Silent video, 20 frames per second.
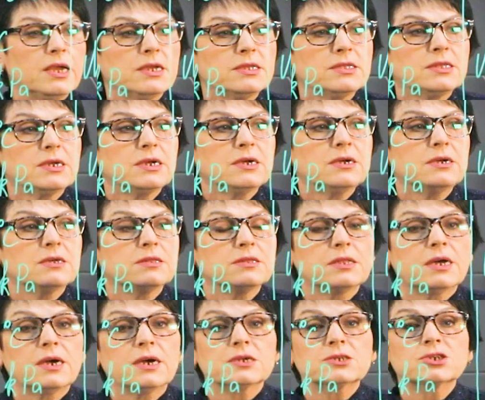That's our
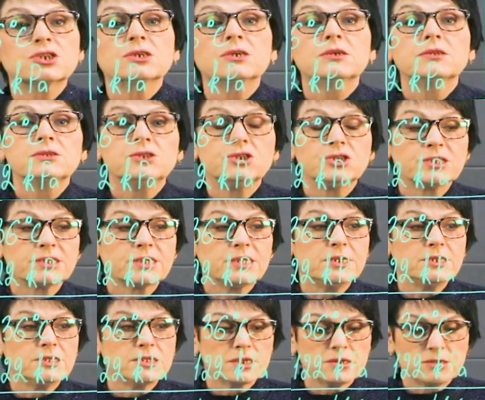numerator.
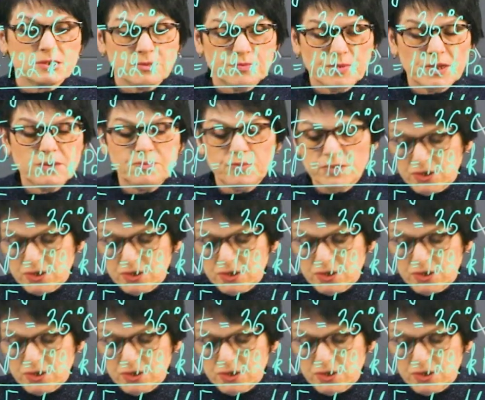Now we go to the